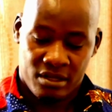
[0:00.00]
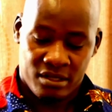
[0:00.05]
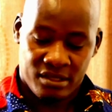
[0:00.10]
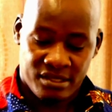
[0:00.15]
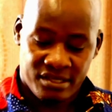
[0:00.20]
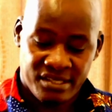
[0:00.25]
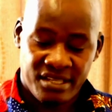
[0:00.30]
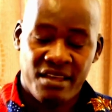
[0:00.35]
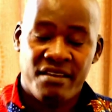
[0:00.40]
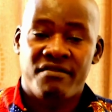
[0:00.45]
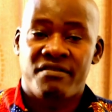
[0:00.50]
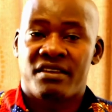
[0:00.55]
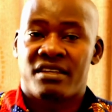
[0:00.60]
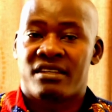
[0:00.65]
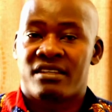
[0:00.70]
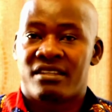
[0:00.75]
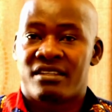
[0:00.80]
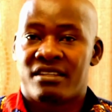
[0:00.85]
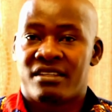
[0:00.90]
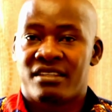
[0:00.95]

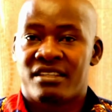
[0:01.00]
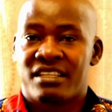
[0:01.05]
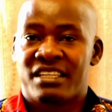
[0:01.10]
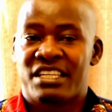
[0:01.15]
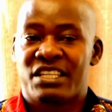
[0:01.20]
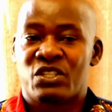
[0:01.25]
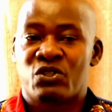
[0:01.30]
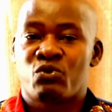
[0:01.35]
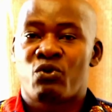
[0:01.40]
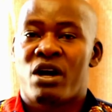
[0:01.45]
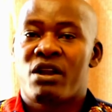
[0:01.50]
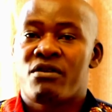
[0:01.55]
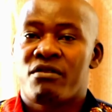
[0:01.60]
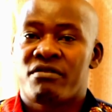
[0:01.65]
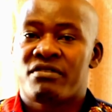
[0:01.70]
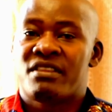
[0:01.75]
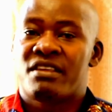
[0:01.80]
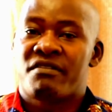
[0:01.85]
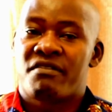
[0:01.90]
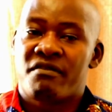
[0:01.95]
Saving is one
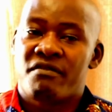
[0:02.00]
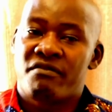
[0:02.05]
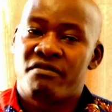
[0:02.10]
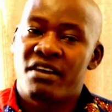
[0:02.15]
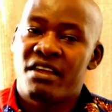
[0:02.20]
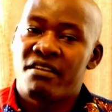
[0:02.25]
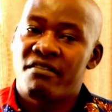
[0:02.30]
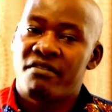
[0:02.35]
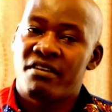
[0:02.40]
of the very,